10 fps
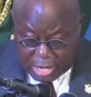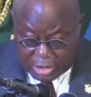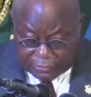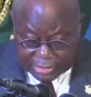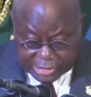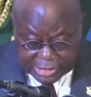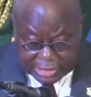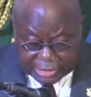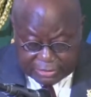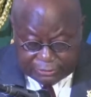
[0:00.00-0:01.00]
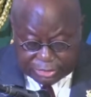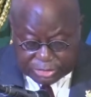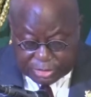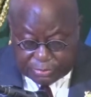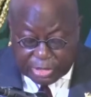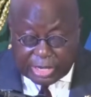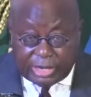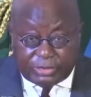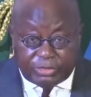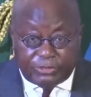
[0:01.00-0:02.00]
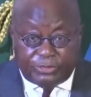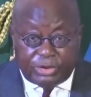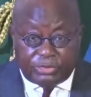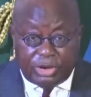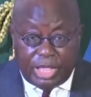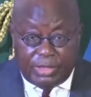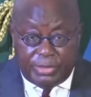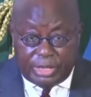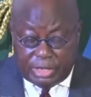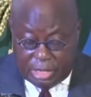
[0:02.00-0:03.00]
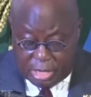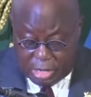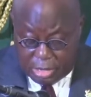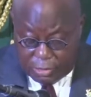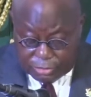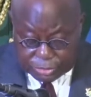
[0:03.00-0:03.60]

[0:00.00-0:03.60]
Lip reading: of the 6th Infantry Brigade of the Federal Army, which